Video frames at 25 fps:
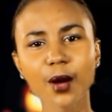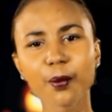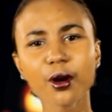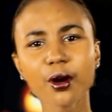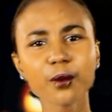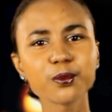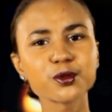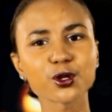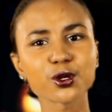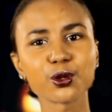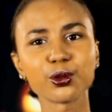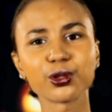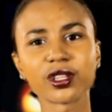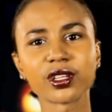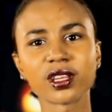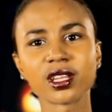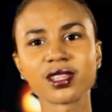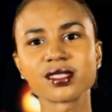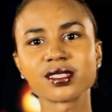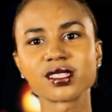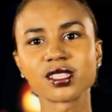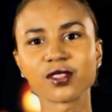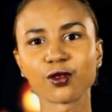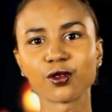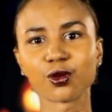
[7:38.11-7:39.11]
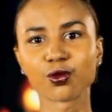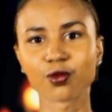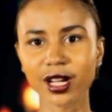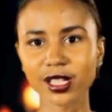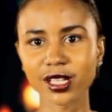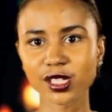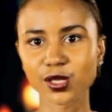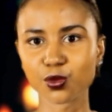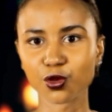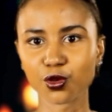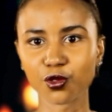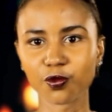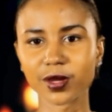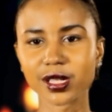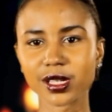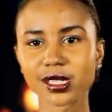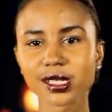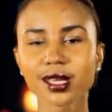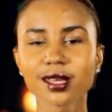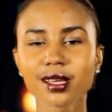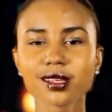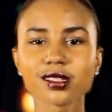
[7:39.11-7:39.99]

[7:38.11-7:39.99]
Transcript: Bob's older than the civil rights movement.